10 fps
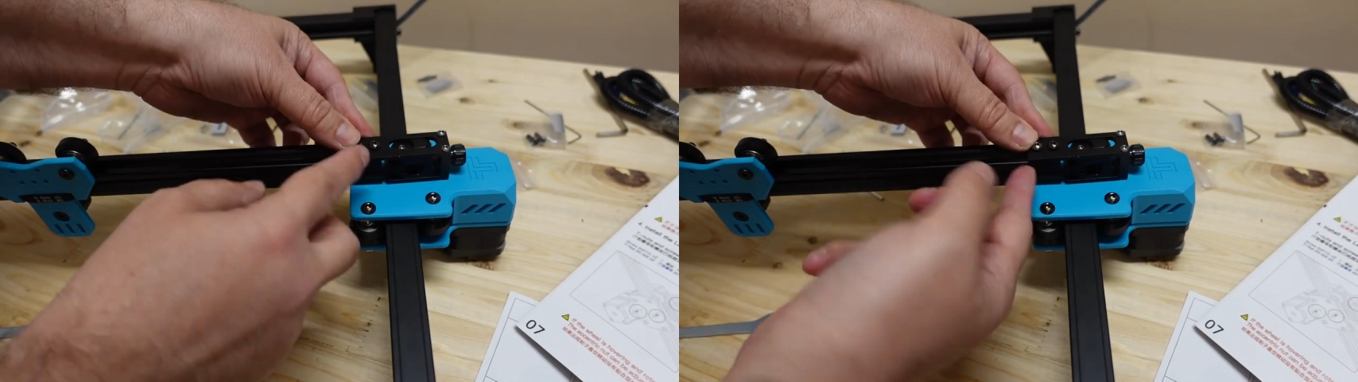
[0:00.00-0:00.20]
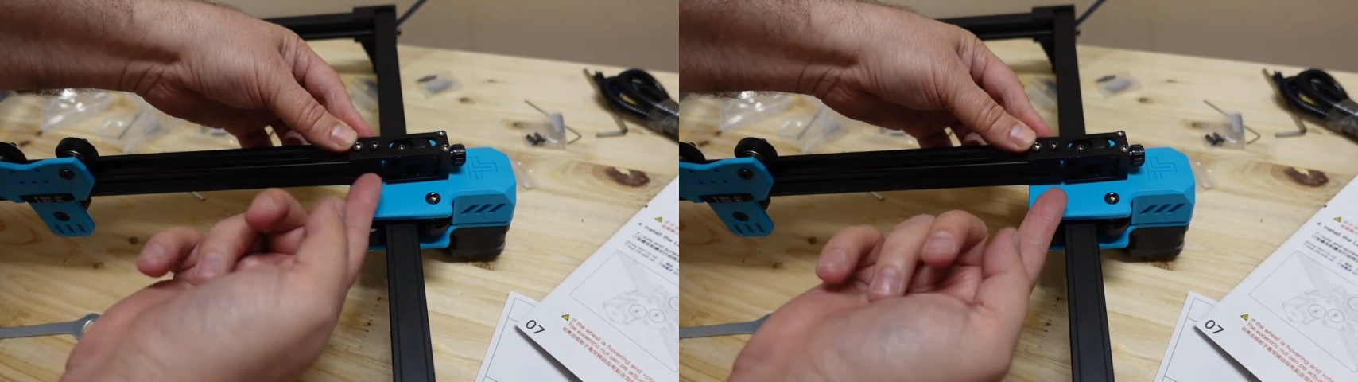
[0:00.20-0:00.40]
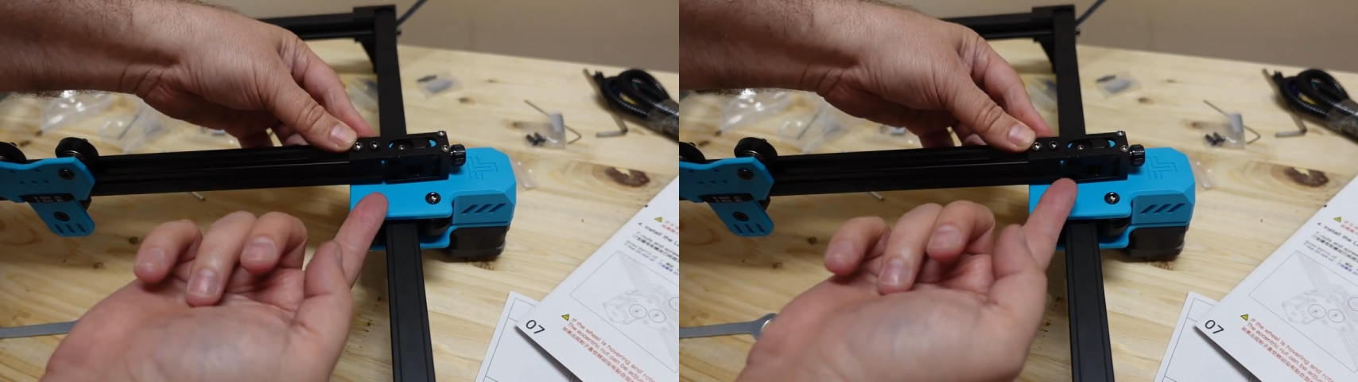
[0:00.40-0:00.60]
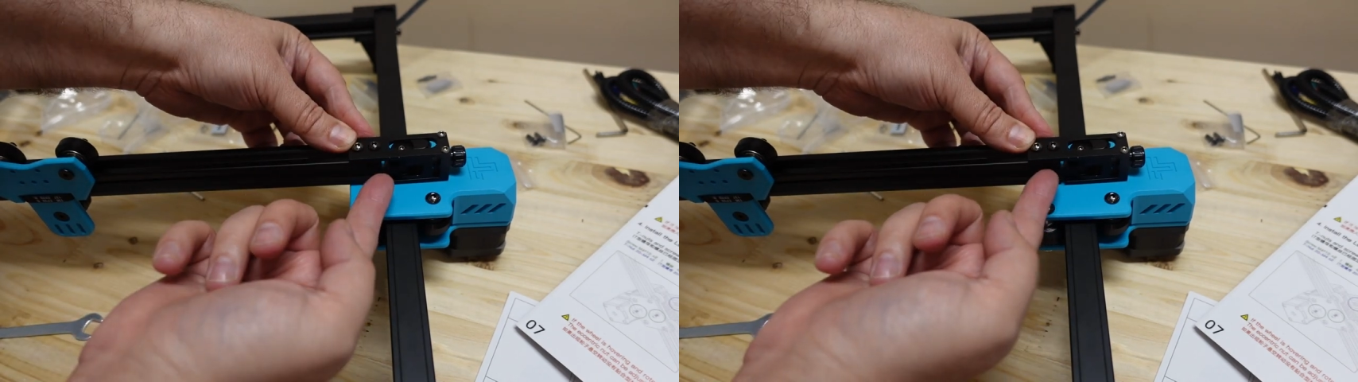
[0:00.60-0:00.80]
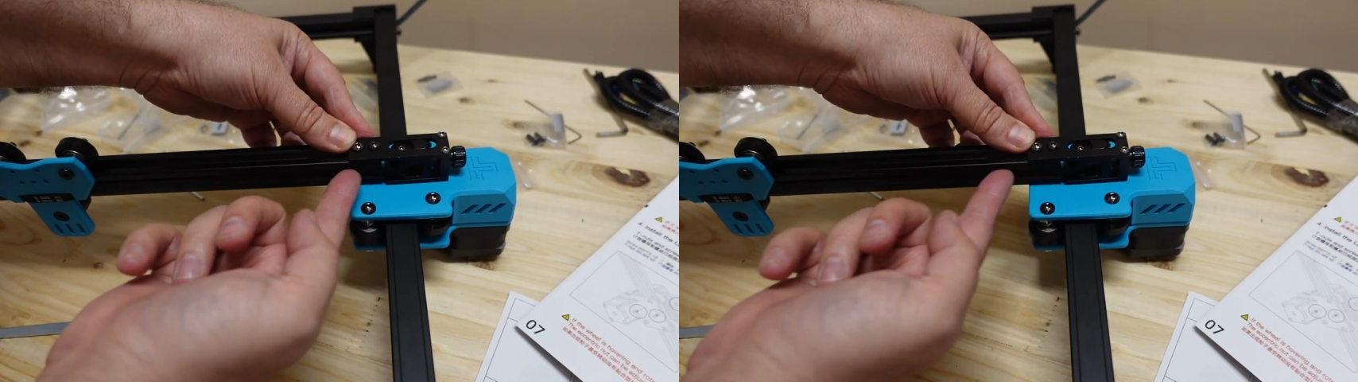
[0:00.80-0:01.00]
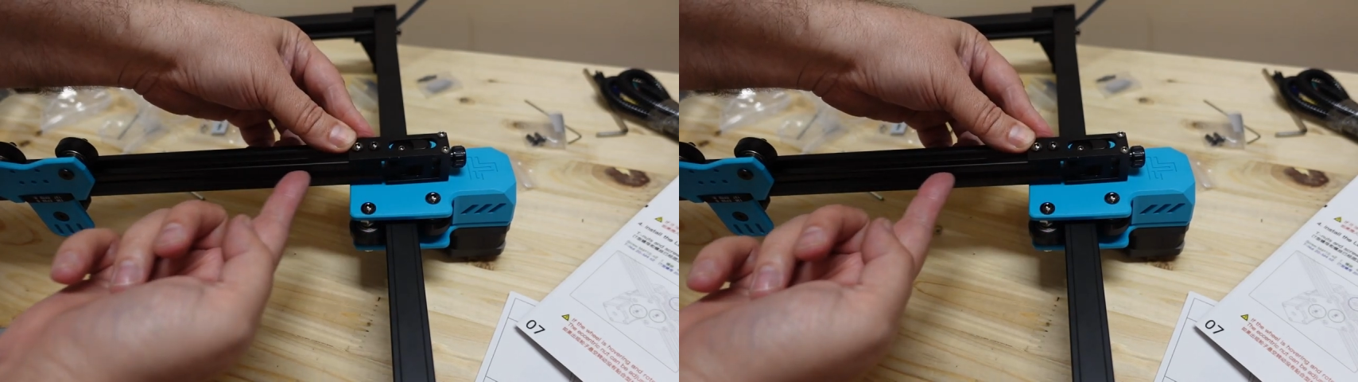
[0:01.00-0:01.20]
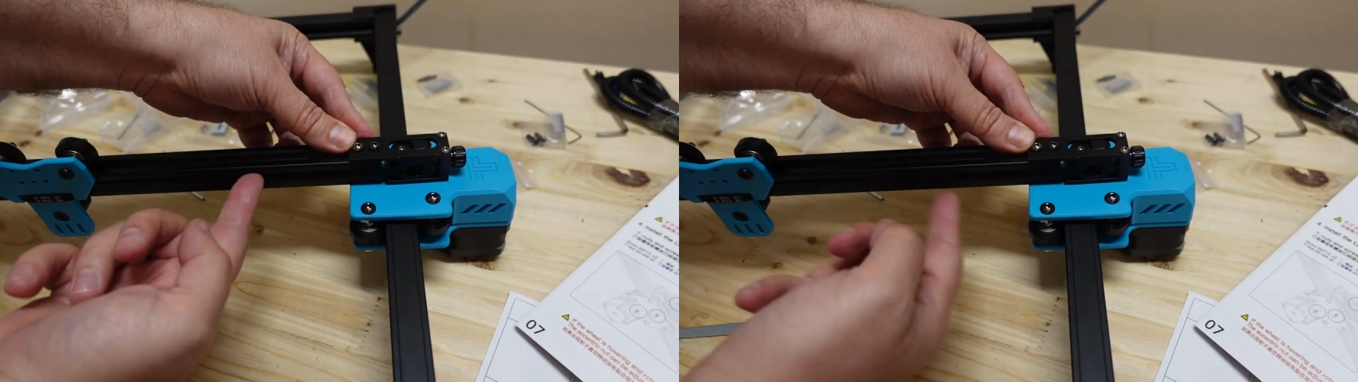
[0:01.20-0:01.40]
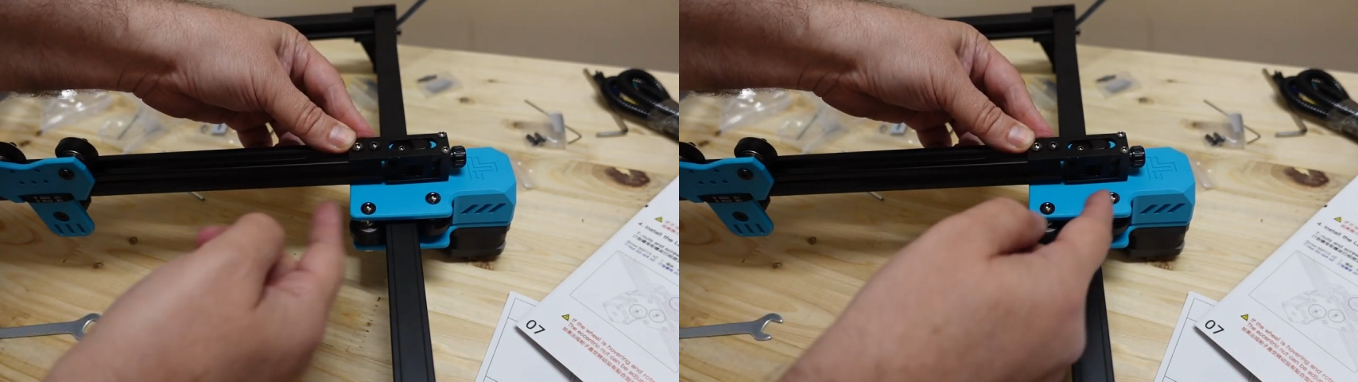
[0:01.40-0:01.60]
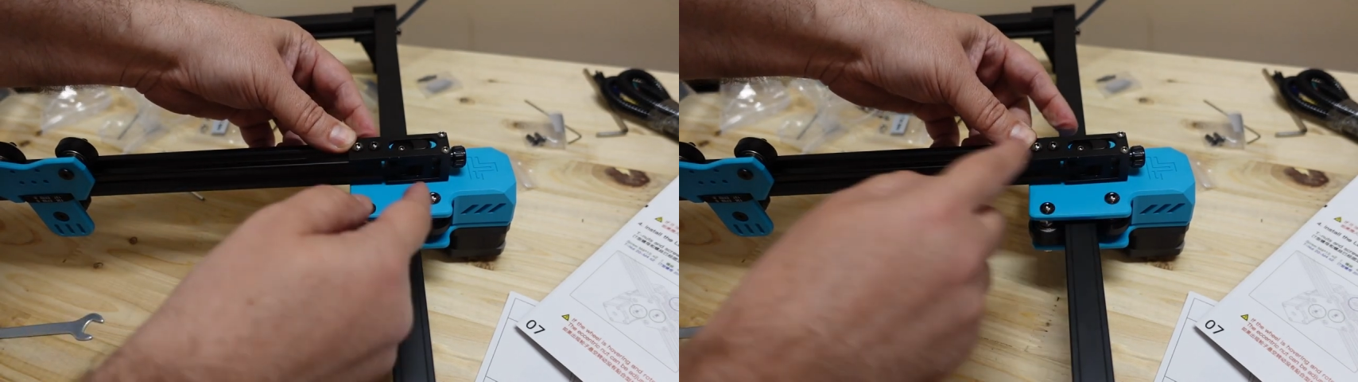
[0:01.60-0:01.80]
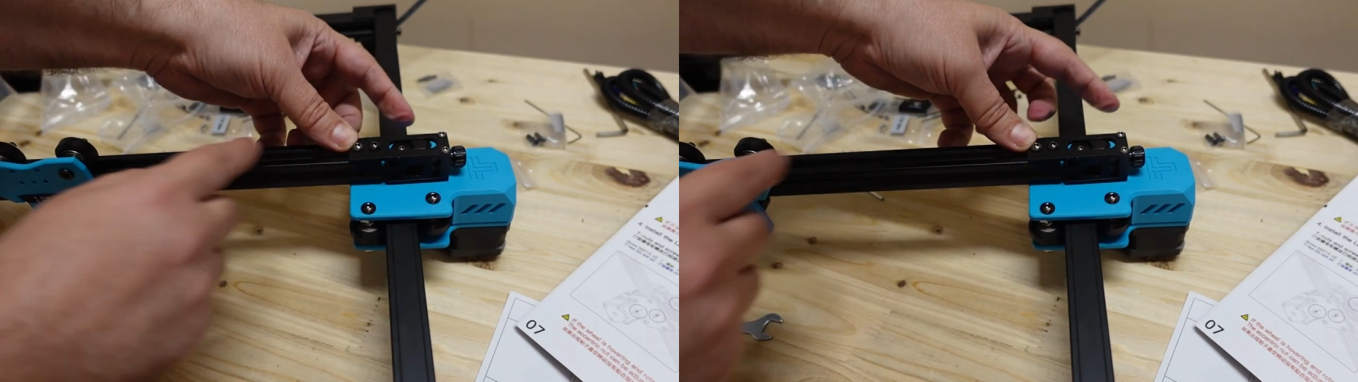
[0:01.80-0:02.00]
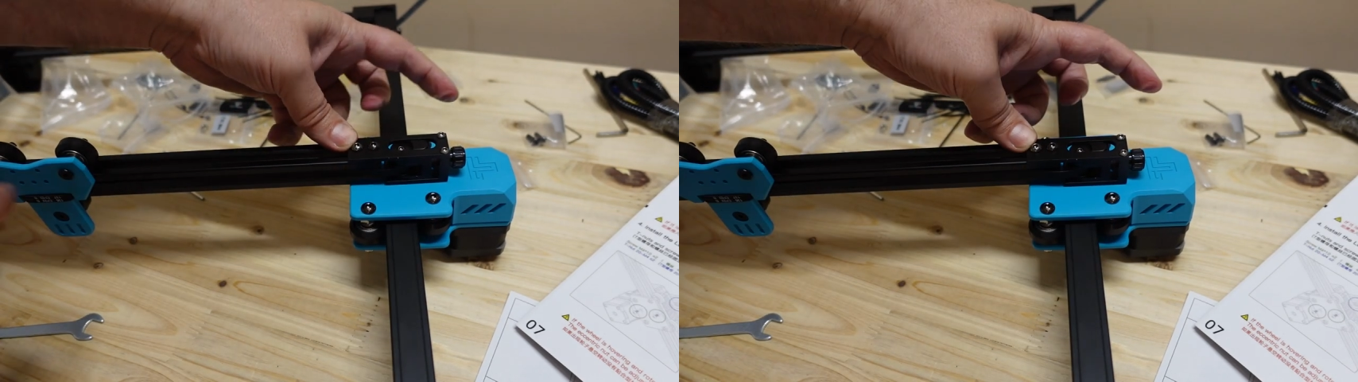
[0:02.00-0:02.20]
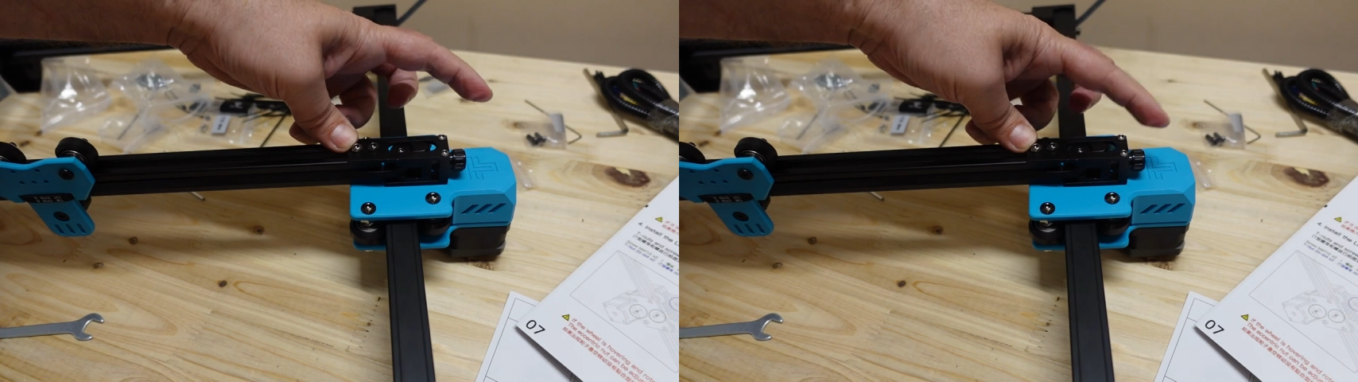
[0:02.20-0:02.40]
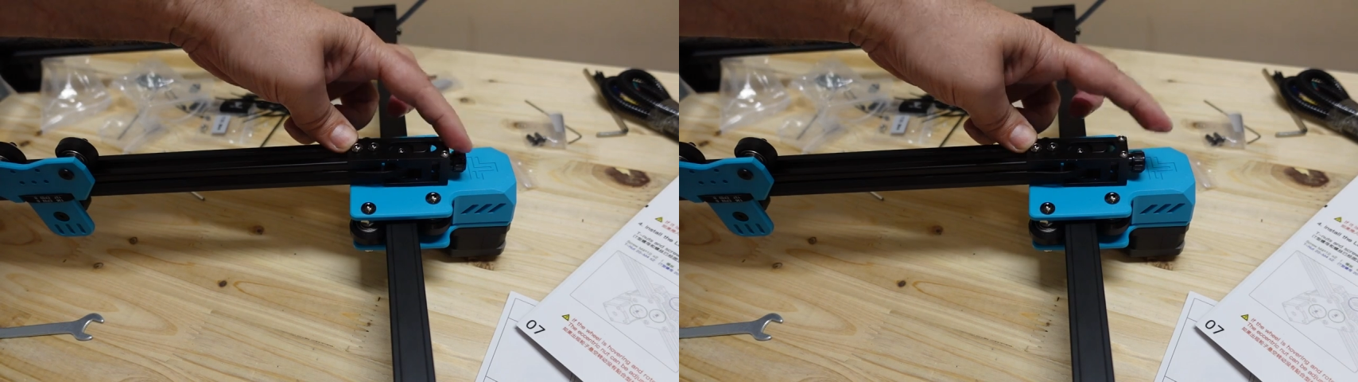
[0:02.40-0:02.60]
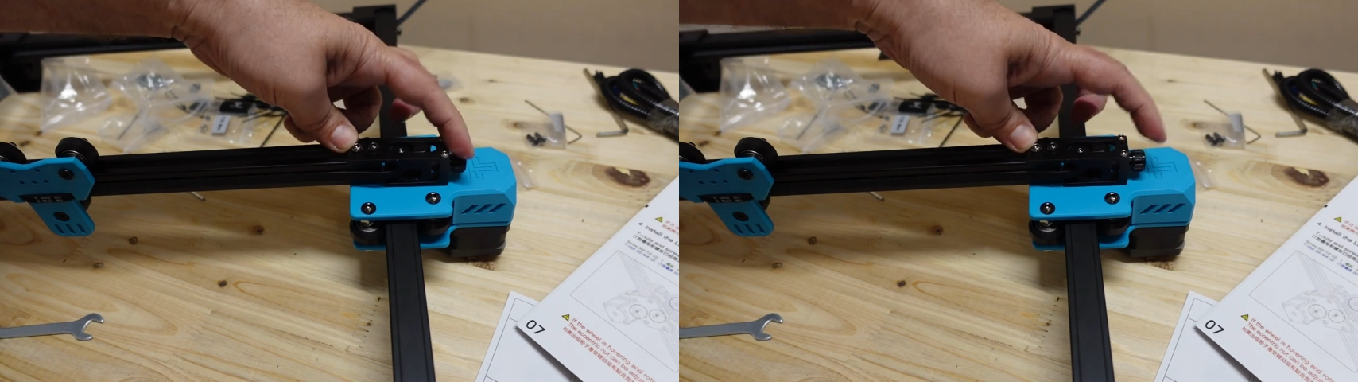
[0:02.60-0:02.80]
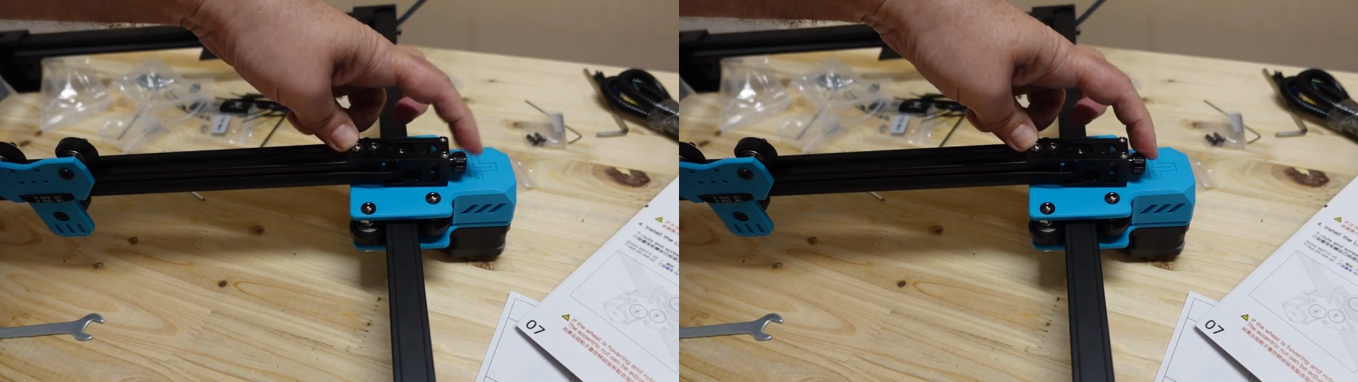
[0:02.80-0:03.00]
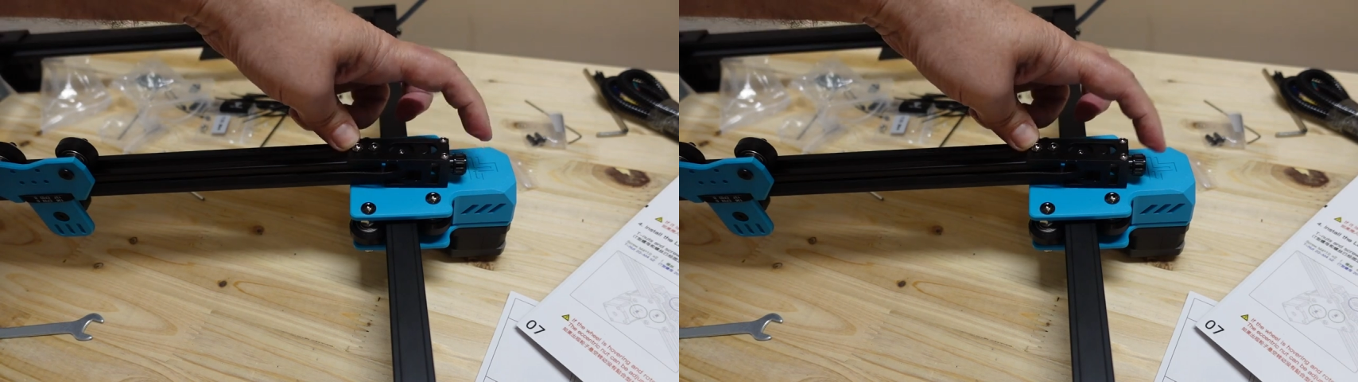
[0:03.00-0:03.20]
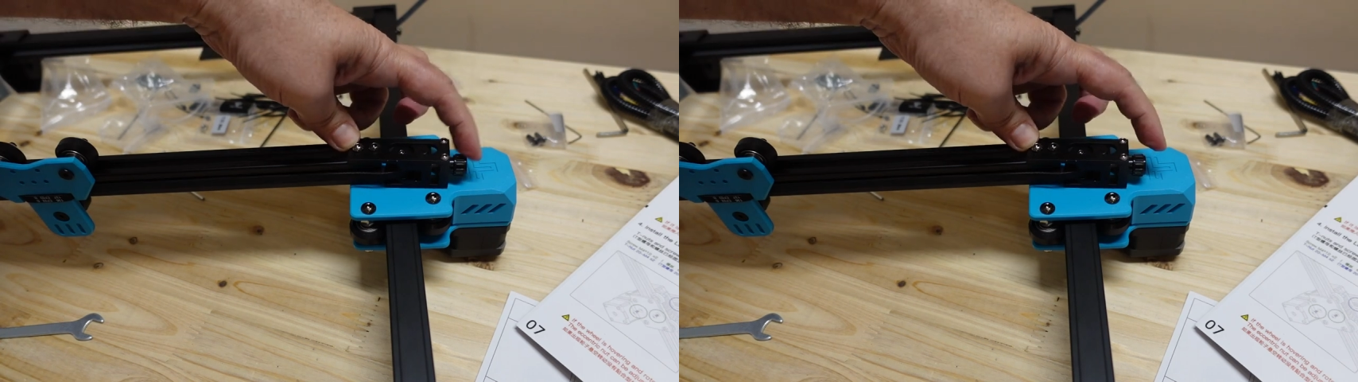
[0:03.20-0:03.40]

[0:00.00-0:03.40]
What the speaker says: (no speaker visible)